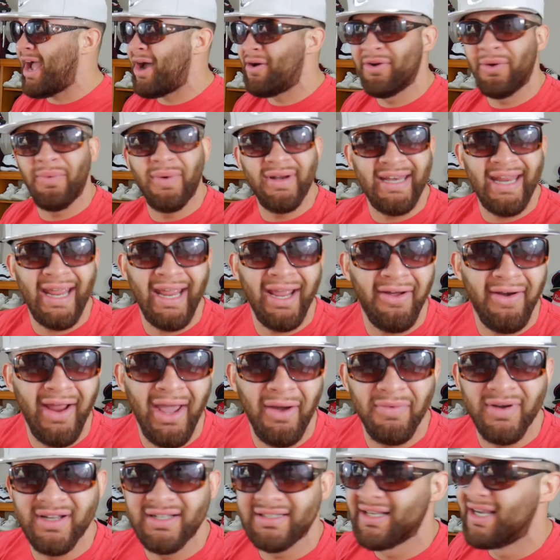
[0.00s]
don't know what the hell
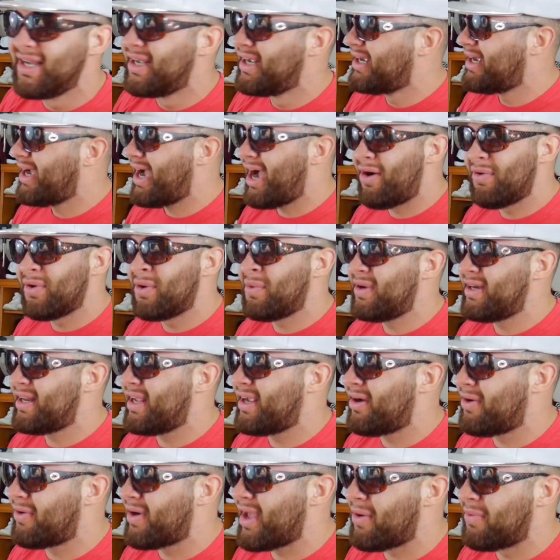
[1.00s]
that was. I don't know what the
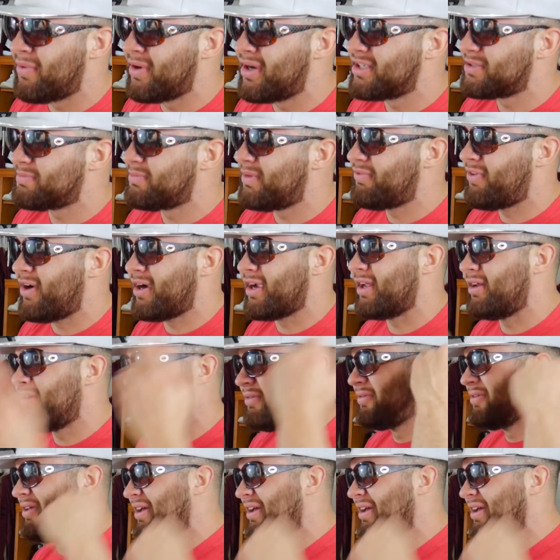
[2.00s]
hell that was, but fuck it.